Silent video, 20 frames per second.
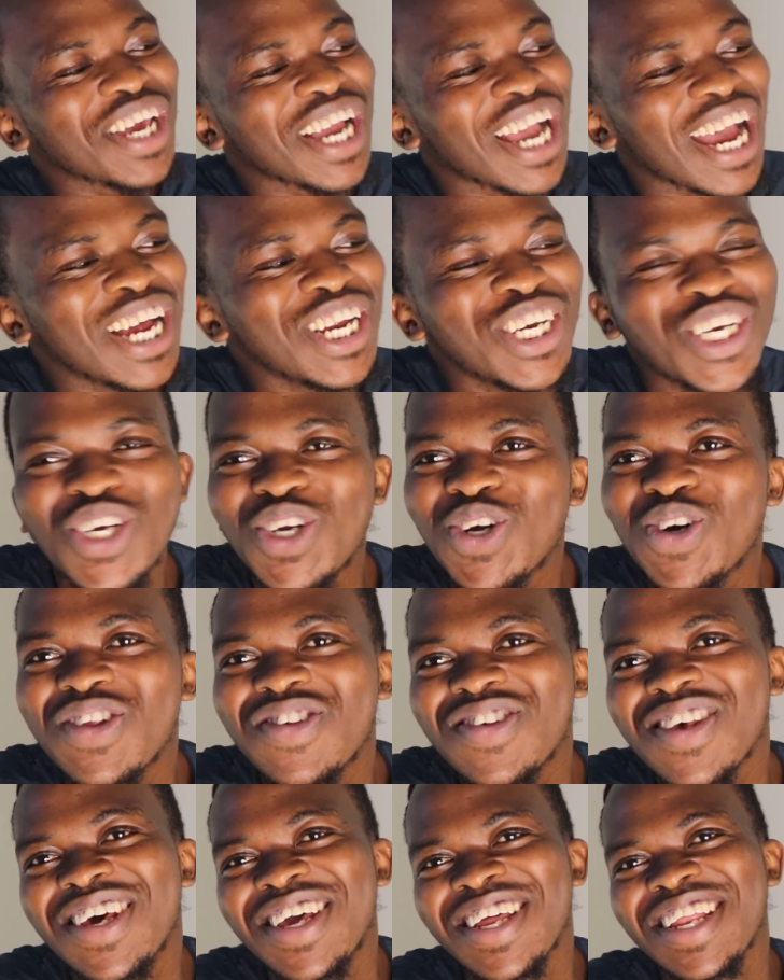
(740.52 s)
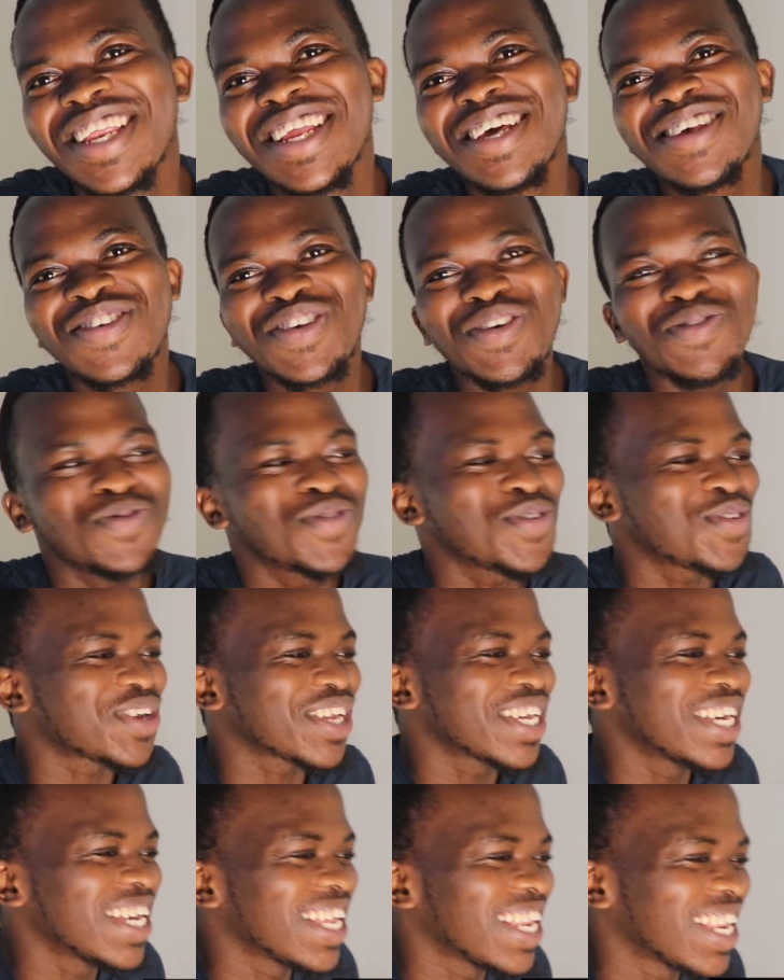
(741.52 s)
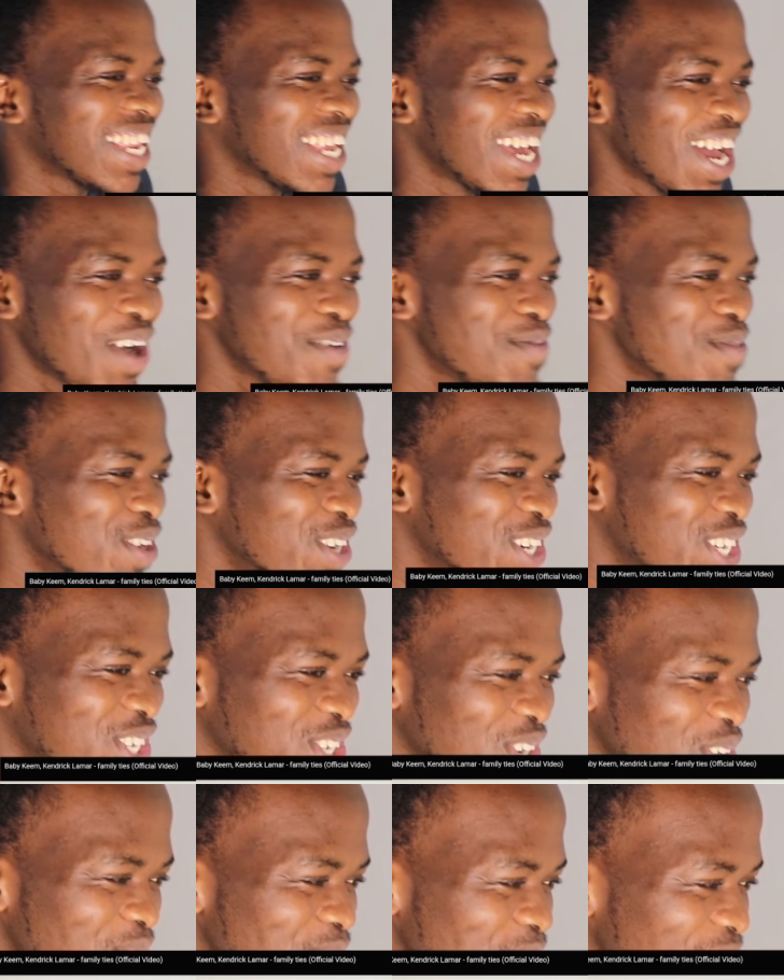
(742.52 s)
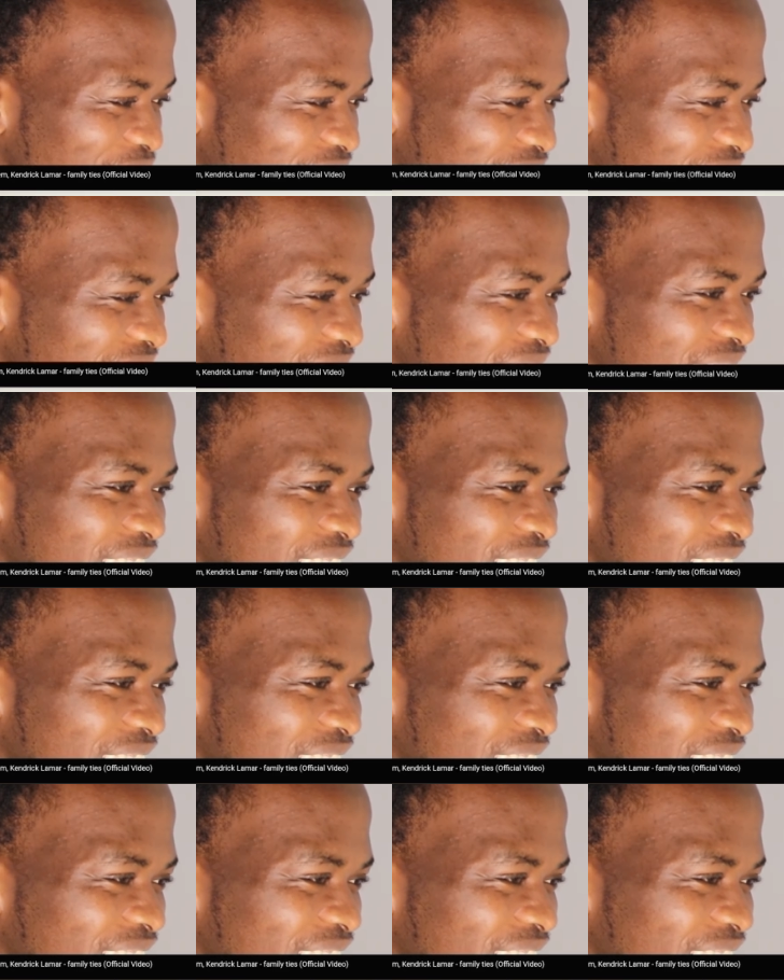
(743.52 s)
the gunshots, they seem too real. I'm not sure, man.